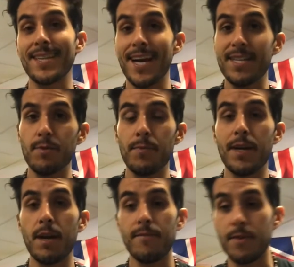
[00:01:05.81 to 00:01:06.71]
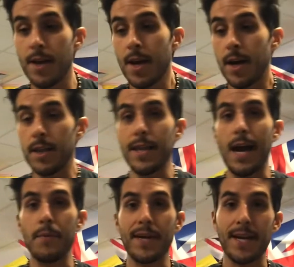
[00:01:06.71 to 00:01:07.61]
Last week we covered a
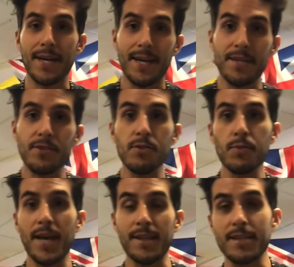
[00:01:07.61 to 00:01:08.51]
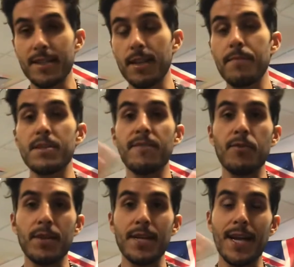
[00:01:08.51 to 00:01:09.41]
lot. We kind of got introduced. We got the syllabus. If you
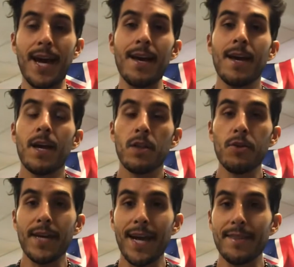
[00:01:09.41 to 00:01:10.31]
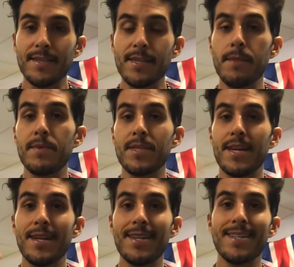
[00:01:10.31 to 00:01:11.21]
did not look at the syllabus
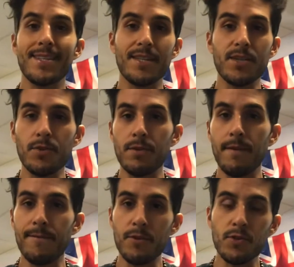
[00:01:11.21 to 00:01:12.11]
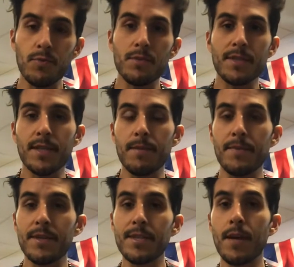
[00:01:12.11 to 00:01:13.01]
yet, it is a digital virtual
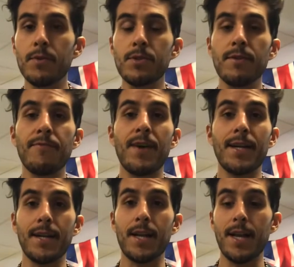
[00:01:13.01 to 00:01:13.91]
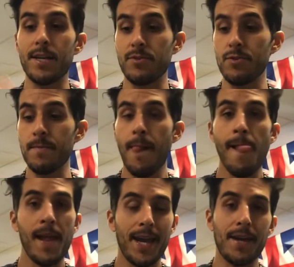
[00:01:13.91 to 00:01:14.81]
syllabus, which you can find in Classroom.
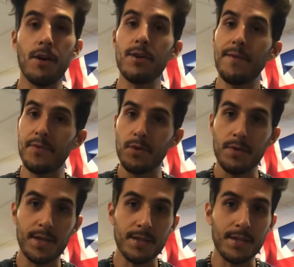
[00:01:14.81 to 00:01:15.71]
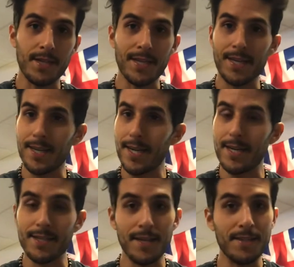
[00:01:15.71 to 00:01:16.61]
And all you have to do is click
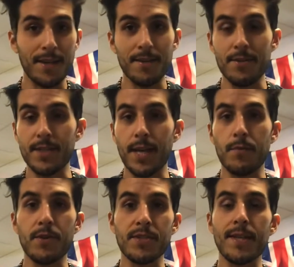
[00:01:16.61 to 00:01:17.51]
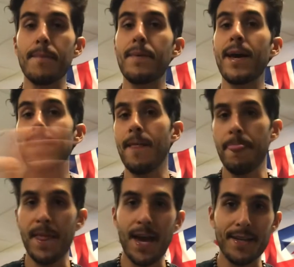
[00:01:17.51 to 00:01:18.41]
yes, yes, I understand. And when you send it back,
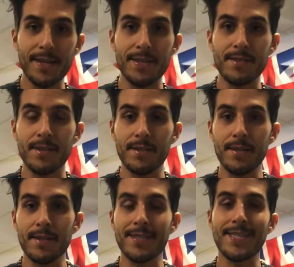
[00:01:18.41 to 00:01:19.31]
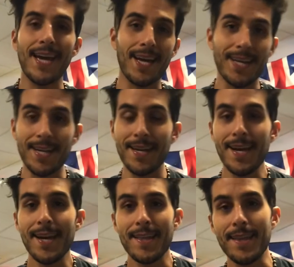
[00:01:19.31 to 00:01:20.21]
that is signing
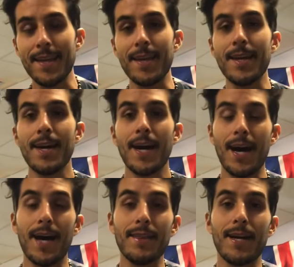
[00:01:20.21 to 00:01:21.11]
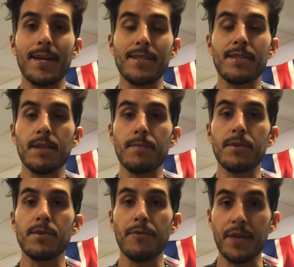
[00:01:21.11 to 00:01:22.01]
the online
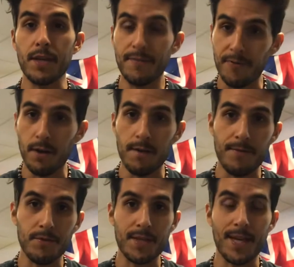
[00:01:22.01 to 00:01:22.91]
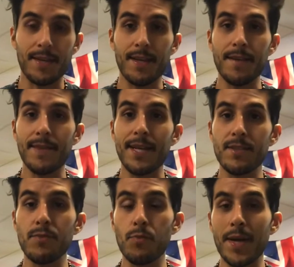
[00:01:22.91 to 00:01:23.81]
syllabus. So thank you for all of those that got that in. That is
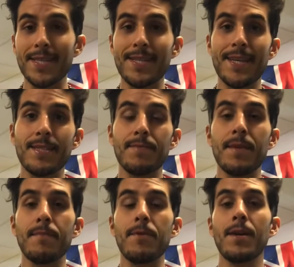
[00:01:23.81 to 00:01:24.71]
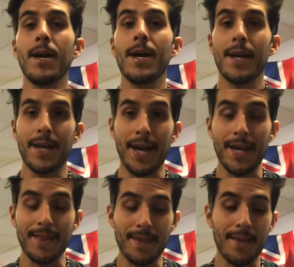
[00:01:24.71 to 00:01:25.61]
due Wednesday, September 9th.